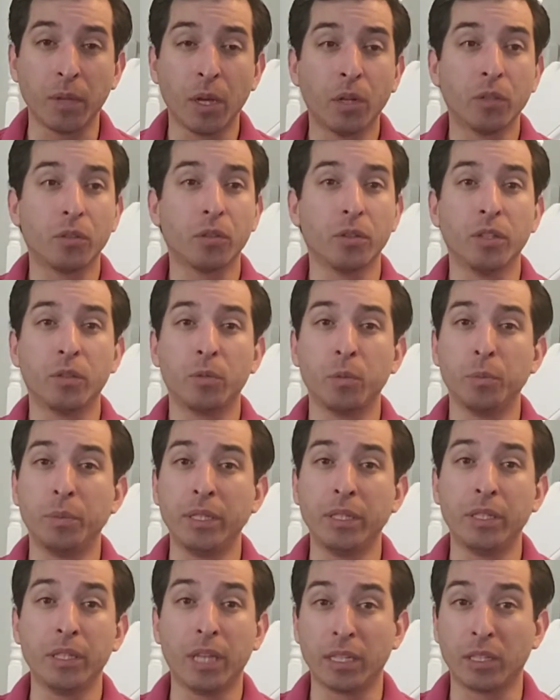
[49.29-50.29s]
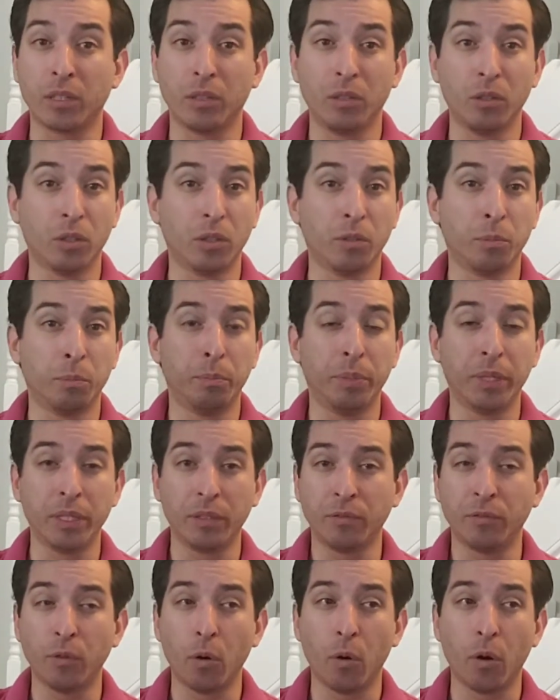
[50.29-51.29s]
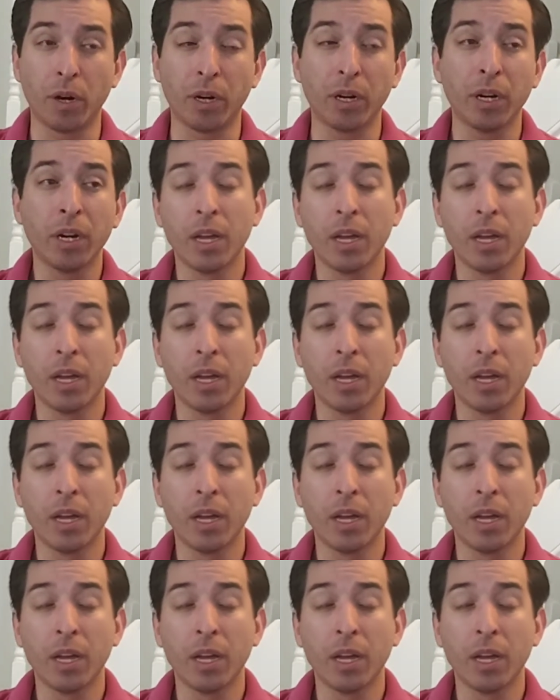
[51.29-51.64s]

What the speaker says: So this would be like your big four,